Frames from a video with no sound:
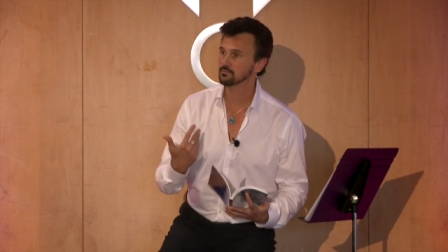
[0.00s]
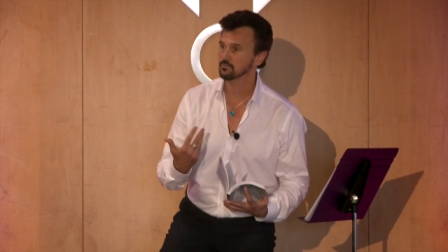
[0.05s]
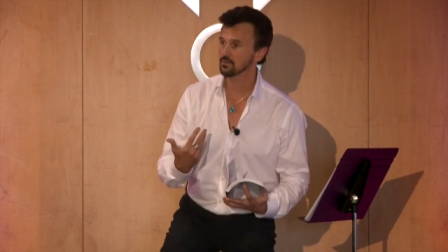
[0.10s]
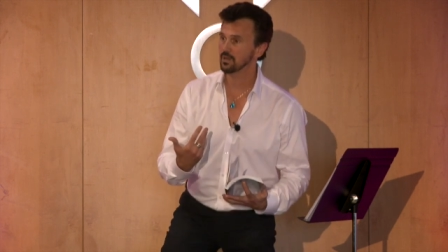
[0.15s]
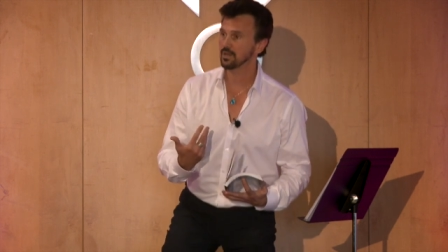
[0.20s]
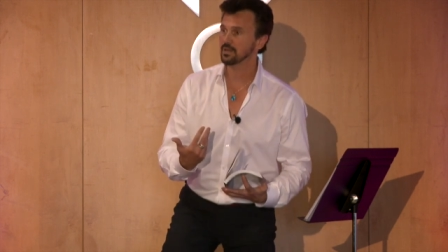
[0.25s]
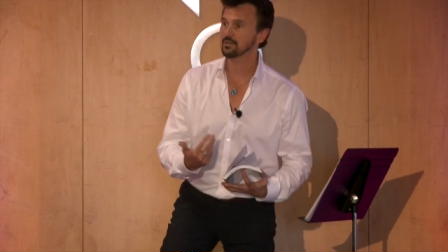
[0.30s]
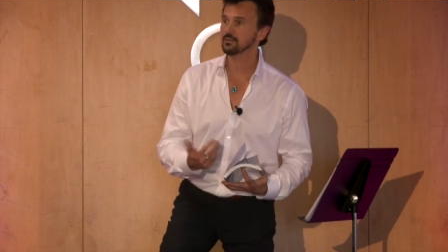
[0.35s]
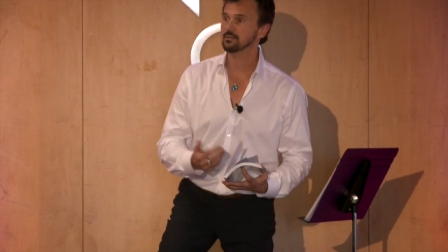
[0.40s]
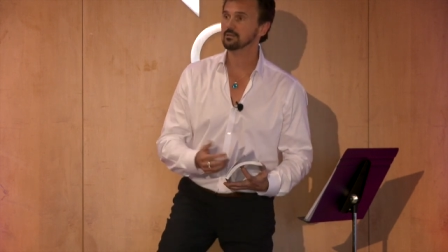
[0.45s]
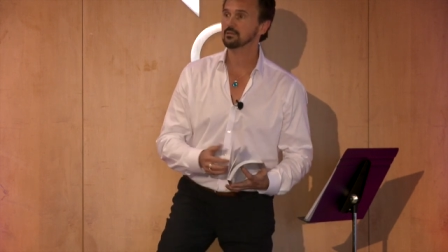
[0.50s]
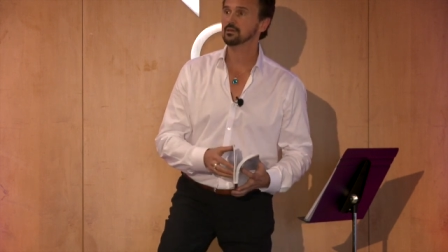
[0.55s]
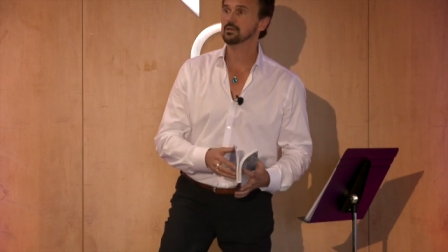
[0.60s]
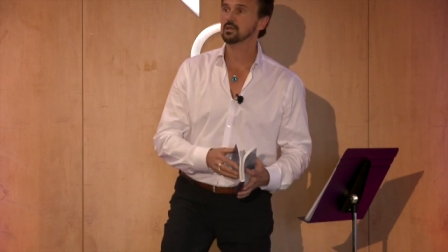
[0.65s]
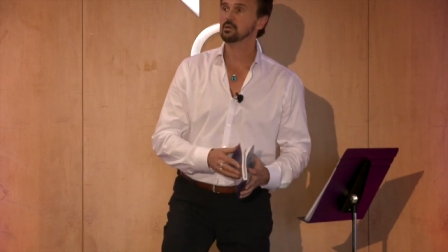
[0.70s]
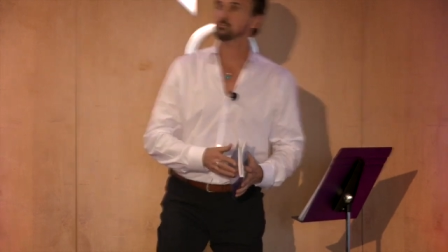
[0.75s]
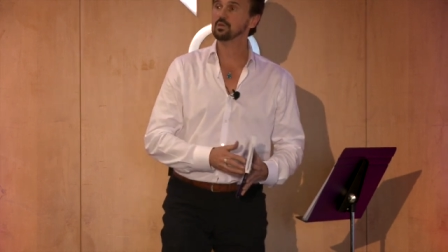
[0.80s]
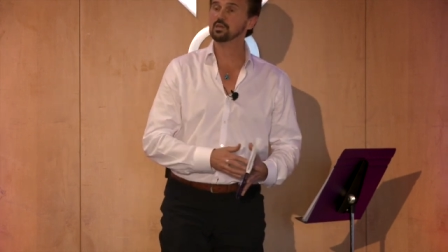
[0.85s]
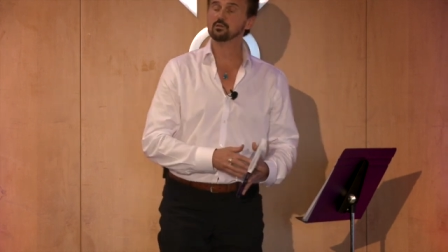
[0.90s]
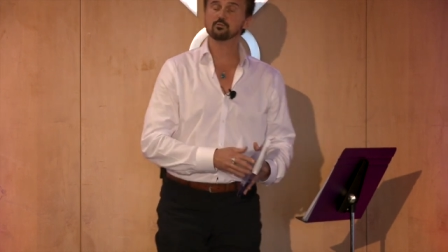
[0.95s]
right?
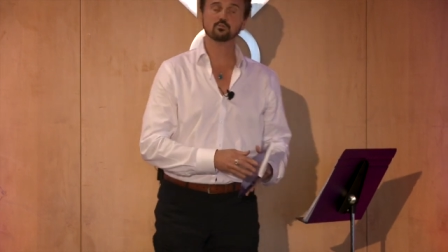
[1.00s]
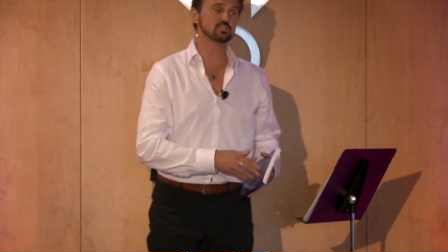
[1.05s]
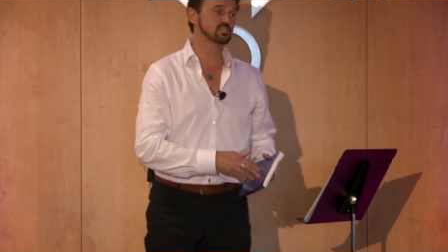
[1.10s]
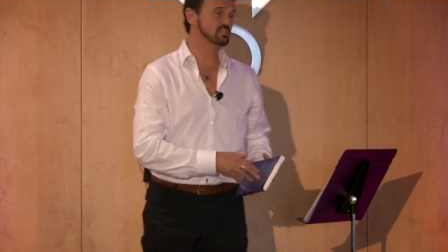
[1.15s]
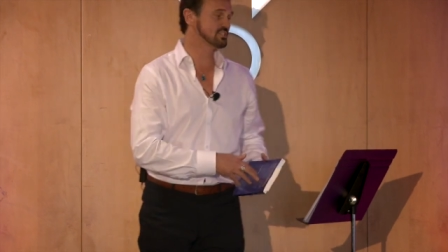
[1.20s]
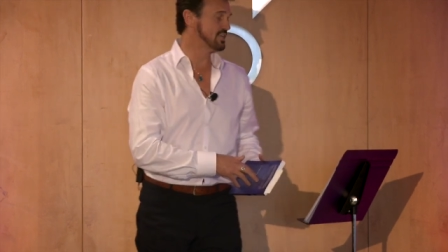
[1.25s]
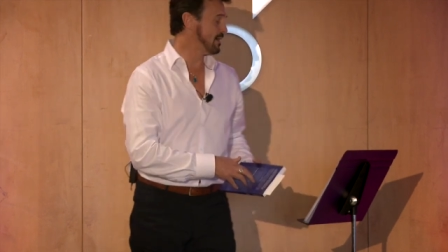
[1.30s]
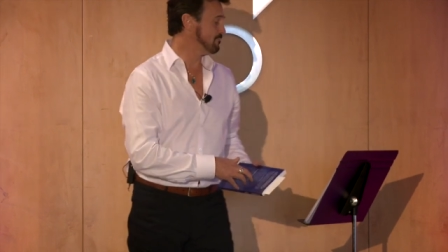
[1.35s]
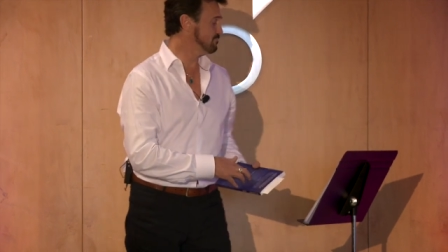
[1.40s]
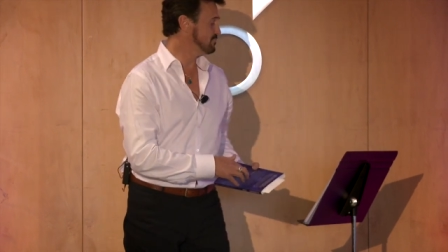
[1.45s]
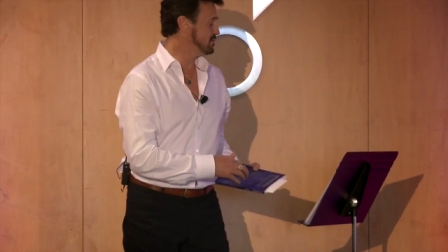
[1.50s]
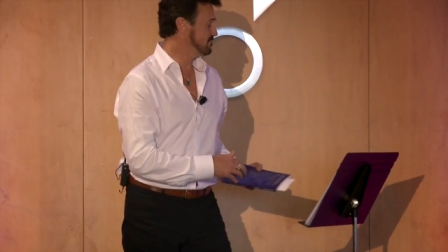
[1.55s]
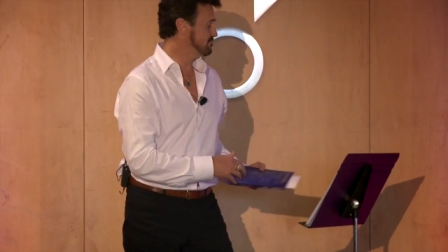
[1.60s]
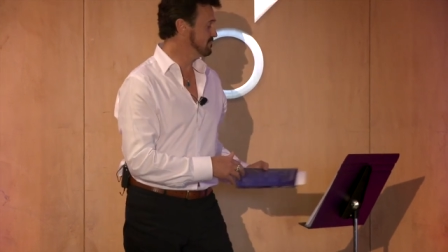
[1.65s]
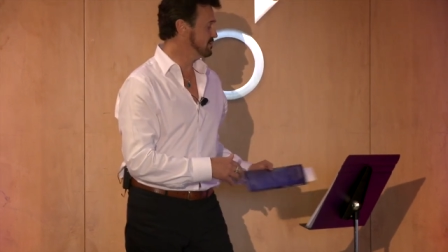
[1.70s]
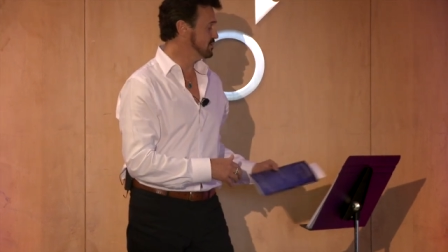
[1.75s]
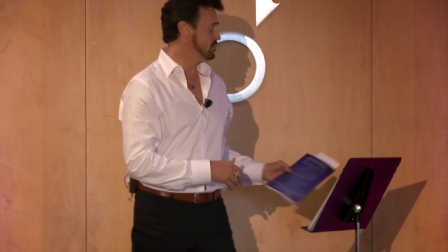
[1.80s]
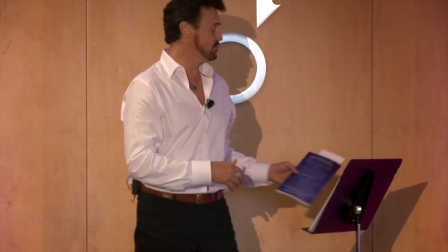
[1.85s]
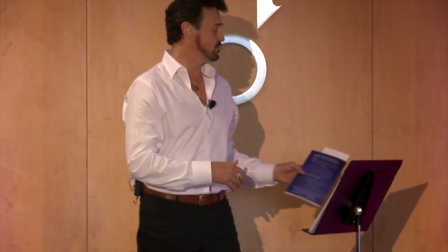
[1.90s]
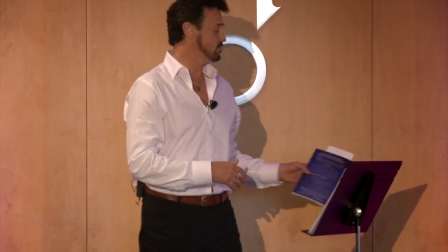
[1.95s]
Being
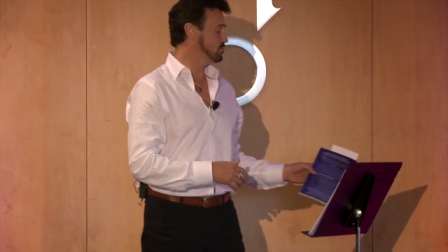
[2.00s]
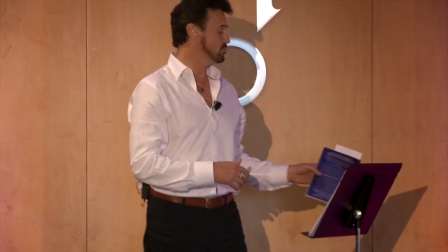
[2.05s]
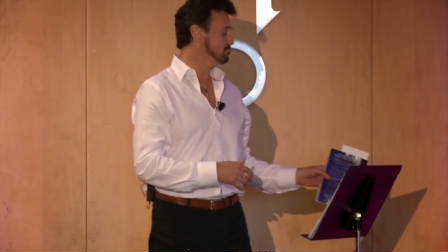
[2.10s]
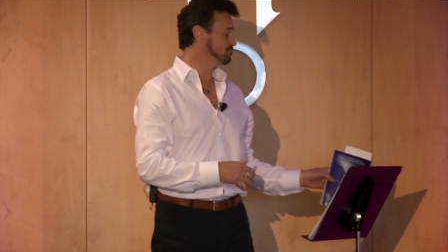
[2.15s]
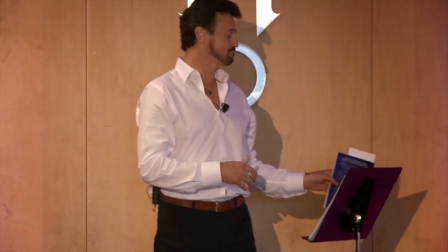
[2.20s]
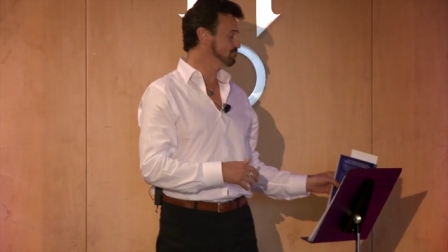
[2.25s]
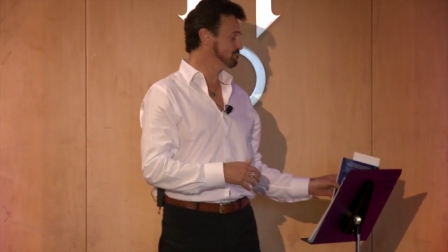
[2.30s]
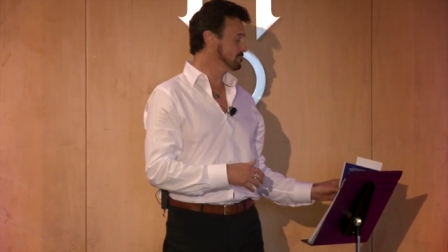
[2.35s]
receptive to